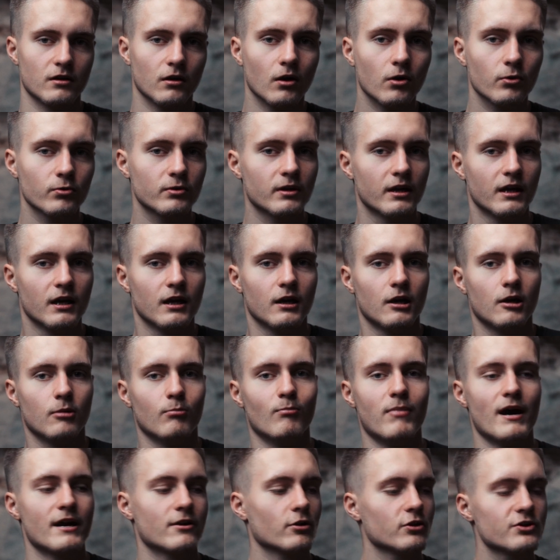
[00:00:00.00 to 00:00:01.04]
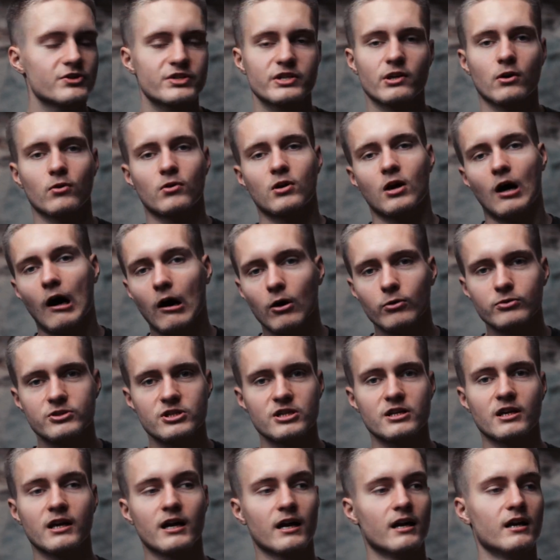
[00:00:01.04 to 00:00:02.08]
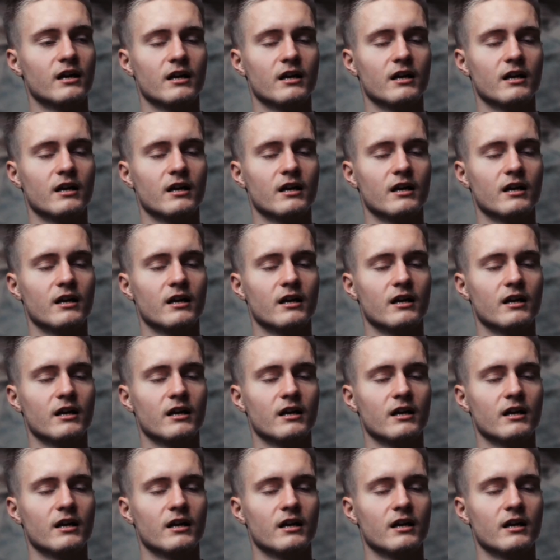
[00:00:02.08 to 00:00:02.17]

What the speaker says: own, but also coaching